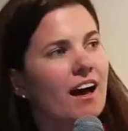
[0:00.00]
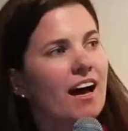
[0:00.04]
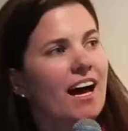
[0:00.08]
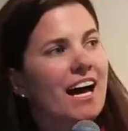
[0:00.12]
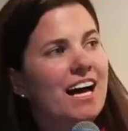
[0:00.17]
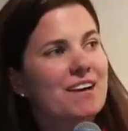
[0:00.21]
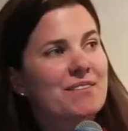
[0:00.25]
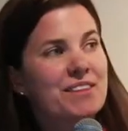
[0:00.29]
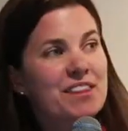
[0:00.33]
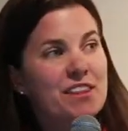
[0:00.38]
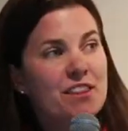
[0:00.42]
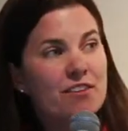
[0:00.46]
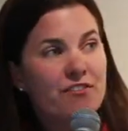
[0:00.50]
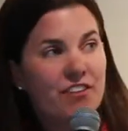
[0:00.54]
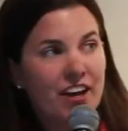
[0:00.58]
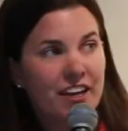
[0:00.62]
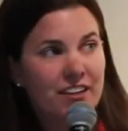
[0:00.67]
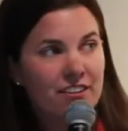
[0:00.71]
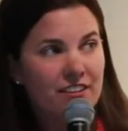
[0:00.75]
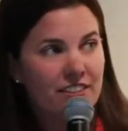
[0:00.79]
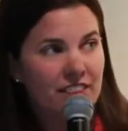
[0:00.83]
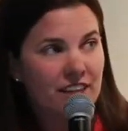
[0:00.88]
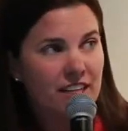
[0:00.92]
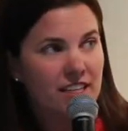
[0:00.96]
Um, and then the
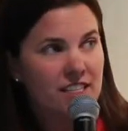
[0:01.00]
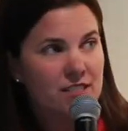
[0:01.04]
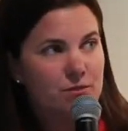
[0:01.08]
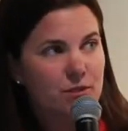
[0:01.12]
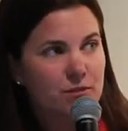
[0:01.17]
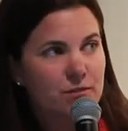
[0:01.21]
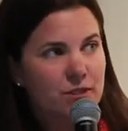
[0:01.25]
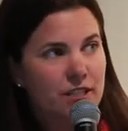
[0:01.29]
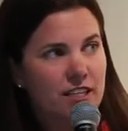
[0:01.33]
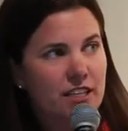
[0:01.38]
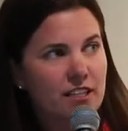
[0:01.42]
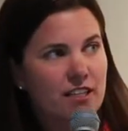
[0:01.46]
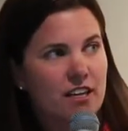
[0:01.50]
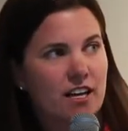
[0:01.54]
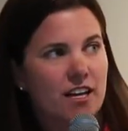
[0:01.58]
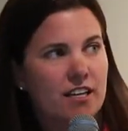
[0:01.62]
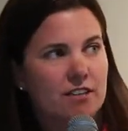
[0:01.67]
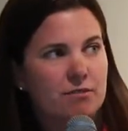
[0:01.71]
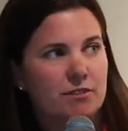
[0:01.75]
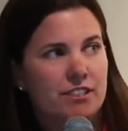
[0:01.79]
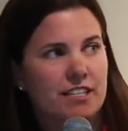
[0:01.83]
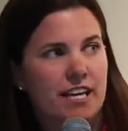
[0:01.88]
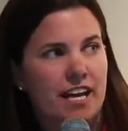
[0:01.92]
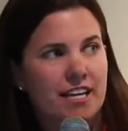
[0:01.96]
final thing is we're working
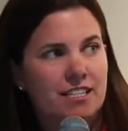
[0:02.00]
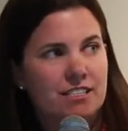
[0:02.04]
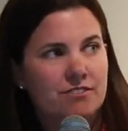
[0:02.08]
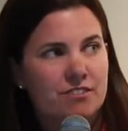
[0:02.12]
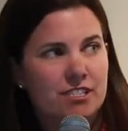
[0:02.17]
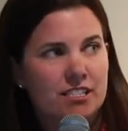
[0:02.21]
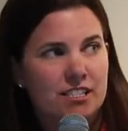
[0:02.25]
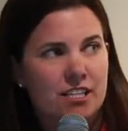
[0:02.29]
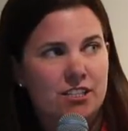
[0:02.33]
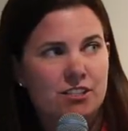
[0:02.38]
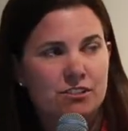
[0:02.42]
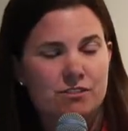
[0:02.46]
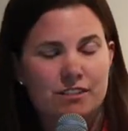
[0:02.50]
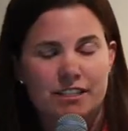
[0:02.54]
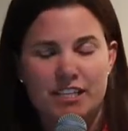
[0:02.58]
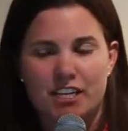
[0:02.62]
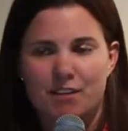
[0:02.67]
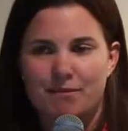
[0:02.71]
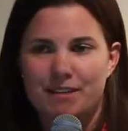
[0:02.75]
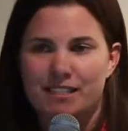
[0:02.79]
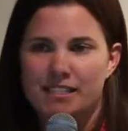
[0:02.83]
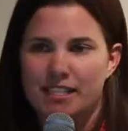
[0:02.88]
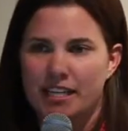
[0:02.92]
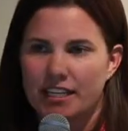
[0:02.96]
on, we're in active discussions right now
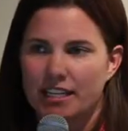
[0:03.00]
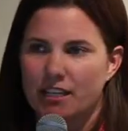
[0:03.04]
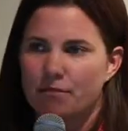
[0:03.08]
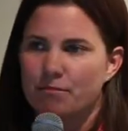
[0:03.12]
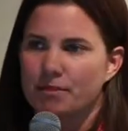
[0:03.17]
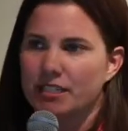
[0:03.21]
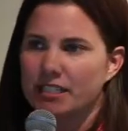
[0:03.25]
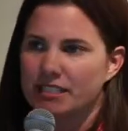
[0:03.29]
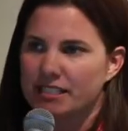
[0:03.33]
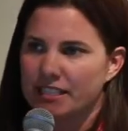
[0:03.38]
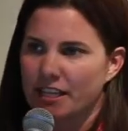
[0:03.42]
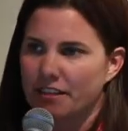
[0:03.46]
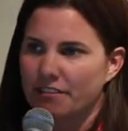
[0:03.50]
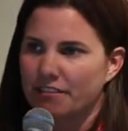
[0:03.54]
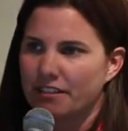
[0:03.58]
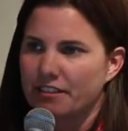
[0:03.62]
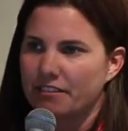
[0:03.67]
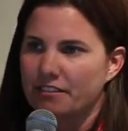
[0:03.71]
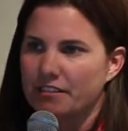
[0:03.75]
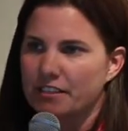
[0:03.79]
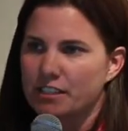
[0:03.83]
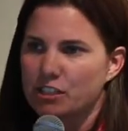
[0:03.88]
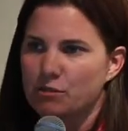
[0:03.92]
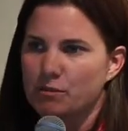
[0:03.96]
about setting up an
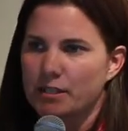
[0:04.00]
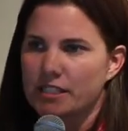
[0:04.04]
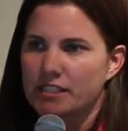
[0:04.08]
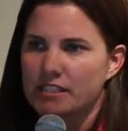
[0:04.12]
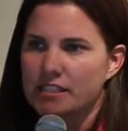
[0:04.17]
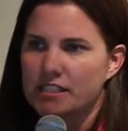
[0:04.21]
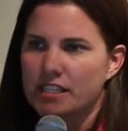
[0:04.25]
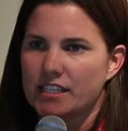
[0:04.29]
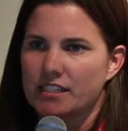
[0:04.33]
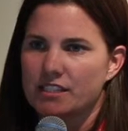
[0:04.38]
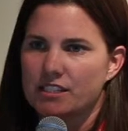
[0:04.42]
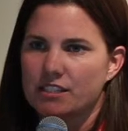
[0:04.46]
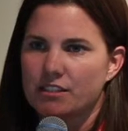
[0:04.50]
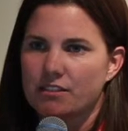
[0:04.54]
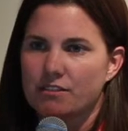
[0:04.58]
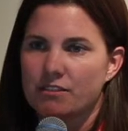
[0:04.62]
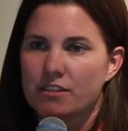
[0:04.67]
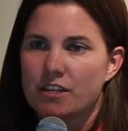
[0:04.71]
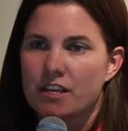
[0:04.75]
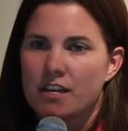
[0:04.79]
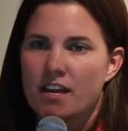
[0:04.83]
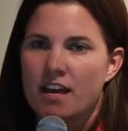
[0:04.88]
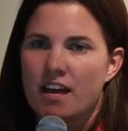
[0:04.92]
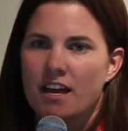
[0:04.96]
accelerator in this space. And so,
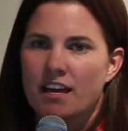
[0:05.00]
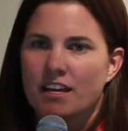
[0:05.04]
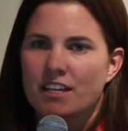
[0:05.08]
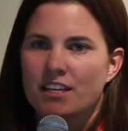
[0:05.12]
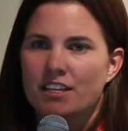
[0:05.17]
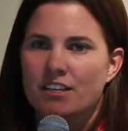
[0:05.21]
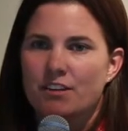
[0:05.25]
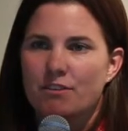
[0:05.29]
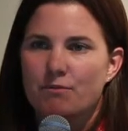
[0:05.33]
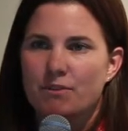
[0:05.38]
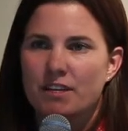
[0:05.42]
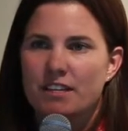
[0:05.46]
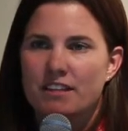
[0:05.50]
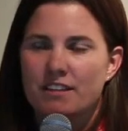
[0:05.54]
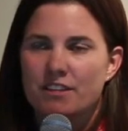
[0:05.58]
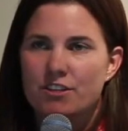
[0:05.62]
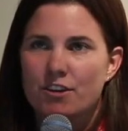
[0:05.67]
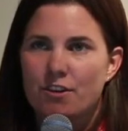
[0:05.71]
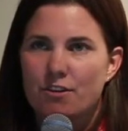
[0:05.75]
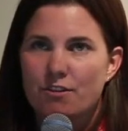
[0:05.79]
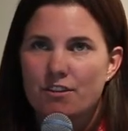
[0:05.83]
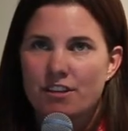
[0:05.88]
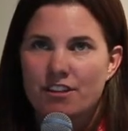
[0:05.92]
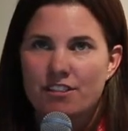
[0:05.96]
you know, we
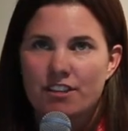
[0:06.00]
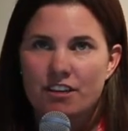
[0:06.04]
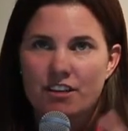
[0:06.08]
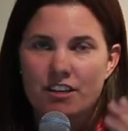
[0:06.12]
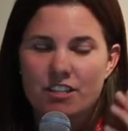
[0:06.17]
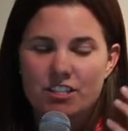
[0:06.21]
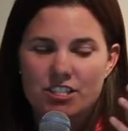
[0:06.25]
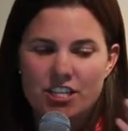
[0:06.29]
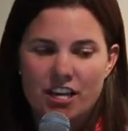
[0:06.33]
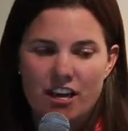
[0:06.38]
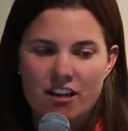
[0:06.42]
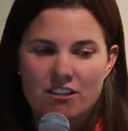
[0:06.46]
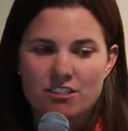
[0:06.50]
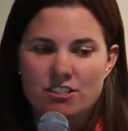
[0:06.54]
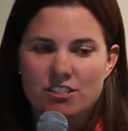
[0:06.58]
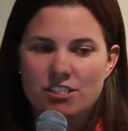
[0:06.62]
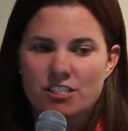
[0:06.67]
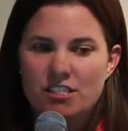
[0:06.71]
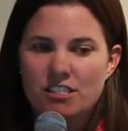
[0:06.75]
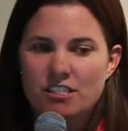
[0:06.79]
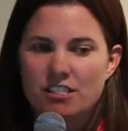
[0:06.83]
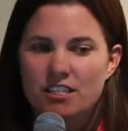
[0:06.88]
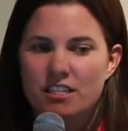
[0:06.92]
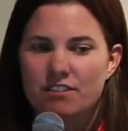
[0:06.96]
know that there are
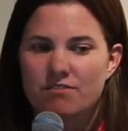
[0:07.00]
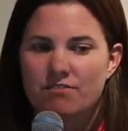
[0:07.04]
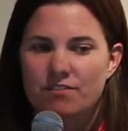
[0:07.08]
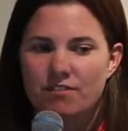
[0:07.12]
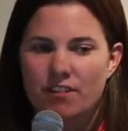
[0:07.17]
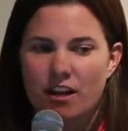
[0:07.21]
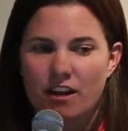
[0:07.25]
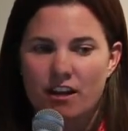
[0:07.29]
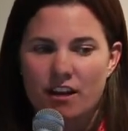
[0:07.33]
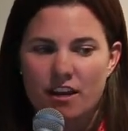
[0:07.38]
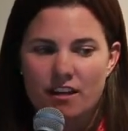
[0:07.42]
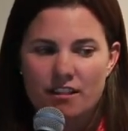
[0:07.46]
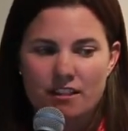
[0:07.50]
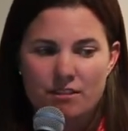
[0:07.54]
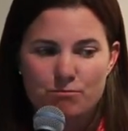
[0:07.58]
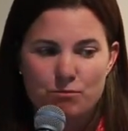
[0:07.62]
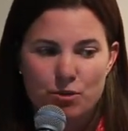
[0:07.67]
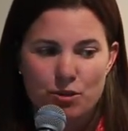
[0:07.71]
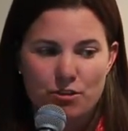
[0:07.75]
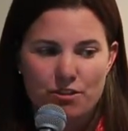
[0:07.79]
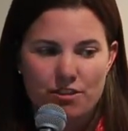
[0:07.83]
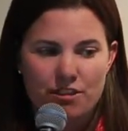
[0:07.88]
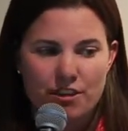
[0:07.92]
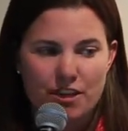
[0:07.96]
challenges that are on
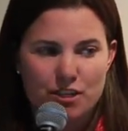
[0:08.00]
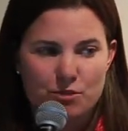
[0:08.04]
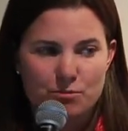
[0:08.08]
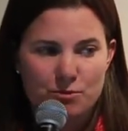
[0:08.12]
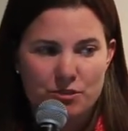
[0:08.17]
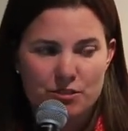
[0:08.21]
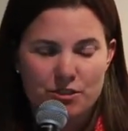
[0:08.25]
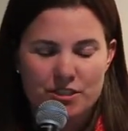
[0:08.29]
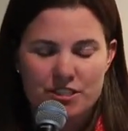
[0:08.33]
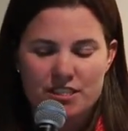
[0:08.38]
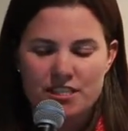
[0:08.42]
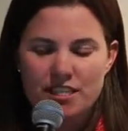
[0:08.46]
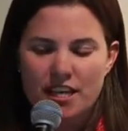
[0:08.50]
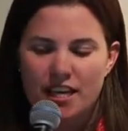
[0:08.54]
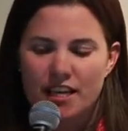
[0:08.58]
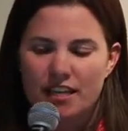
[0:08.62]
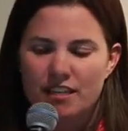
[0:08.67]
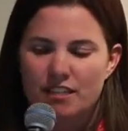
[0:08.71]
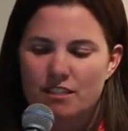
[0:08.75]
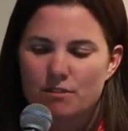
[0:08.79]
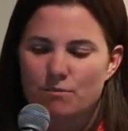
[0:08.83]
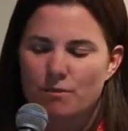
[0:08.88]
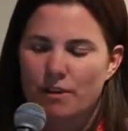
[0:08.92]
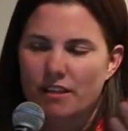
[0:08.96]
both the entrepreneur
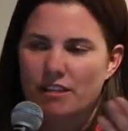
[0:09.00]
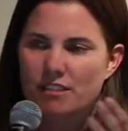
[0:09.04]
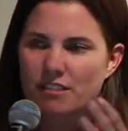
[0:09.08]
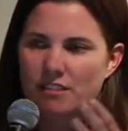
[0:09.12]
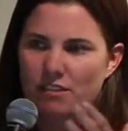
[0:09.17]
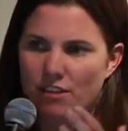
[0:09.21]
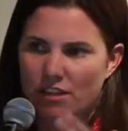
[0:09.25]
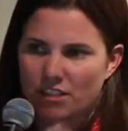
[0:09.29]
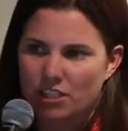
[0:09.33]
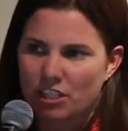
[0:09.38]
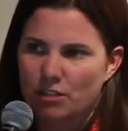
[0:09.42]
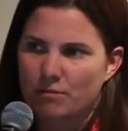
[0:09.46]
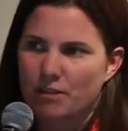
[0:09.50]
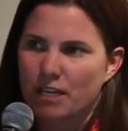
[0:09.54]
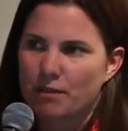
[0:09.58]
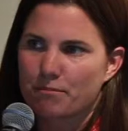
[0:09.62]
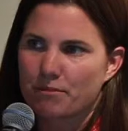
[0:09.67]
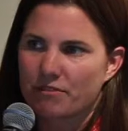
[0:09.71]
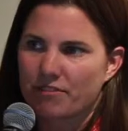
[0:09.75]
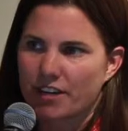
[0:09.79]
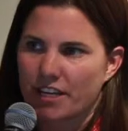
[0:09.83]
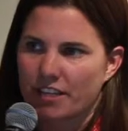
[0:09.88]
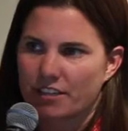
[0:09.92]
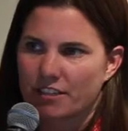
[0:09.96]
side as well as the long-term care
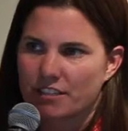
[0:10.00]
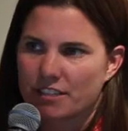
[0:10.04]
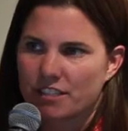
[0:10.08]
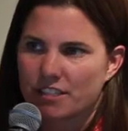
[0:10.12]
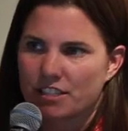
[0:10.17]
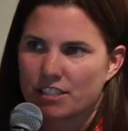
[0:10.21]
providers.